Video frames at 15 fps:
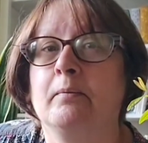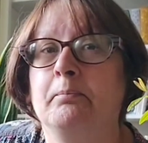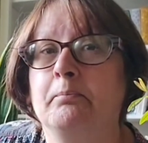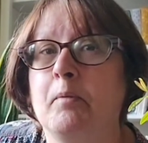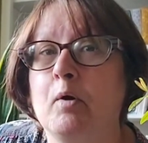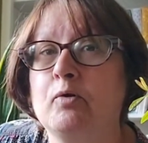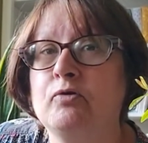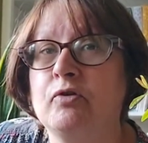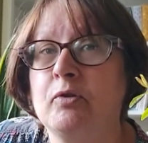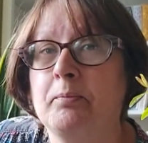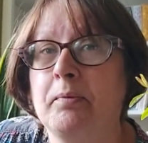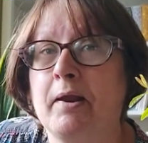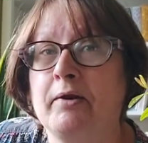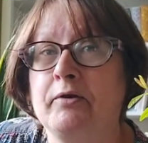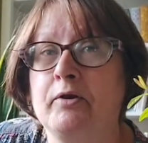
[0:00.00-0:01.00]
Most of the
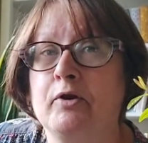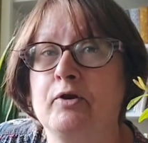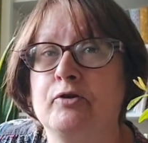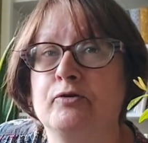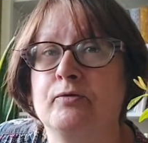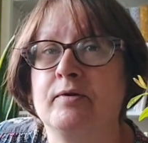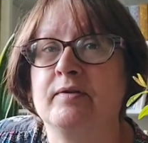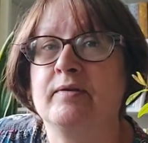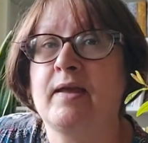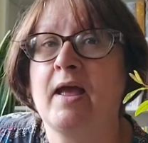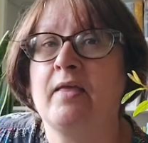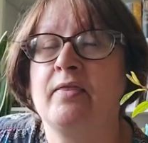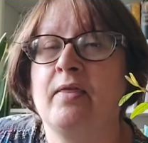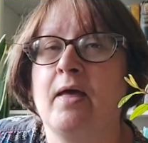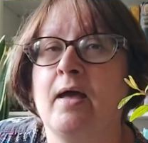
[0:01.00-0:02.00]
plant nurseries
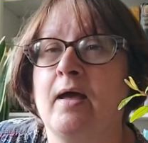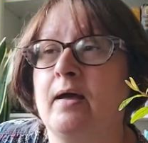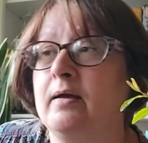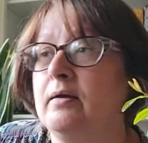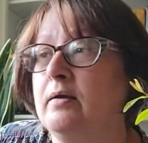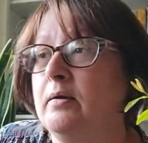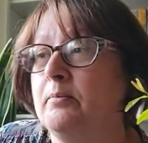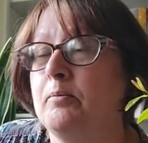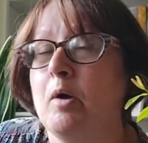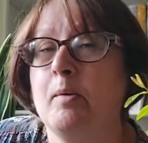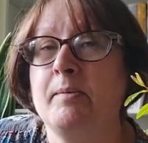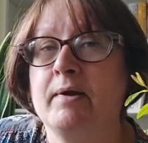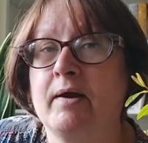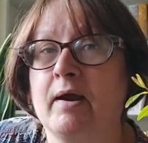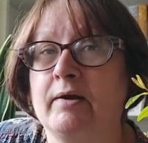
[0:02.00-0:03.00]
get their
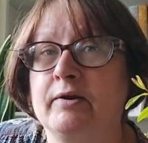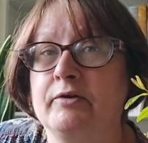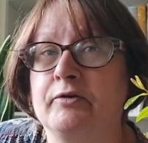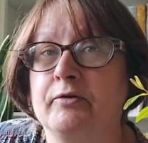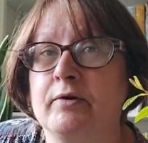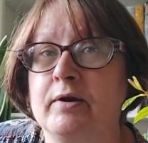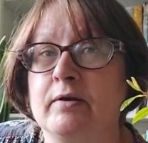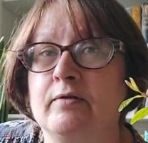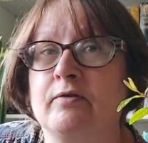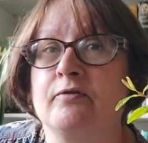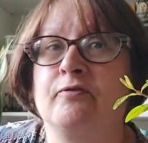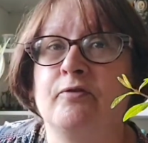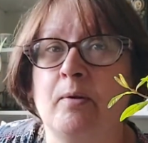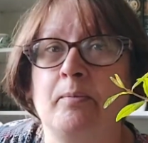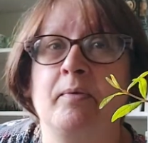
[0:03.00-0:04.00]
pomegranate trees
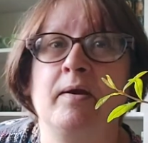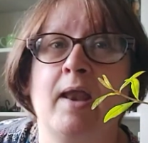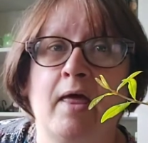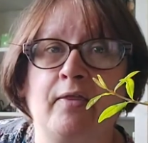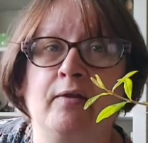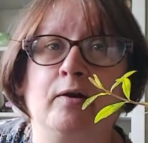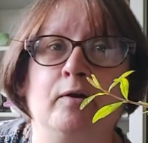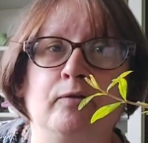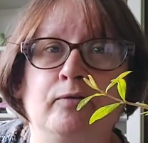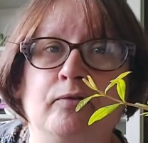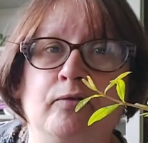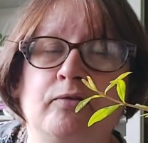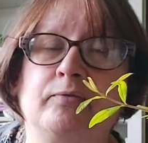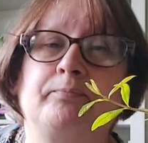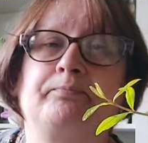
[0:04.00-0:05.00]
from the
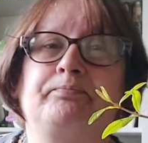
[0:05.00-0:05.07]
Netherlands,